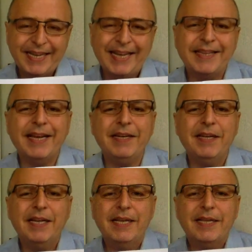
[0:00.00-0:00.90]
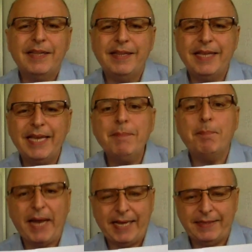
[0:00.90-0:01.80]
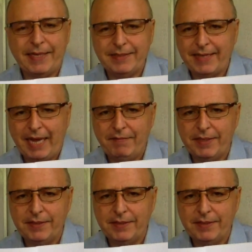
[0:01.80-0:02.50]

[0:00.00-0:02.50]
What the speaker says: and then the impact that it's having.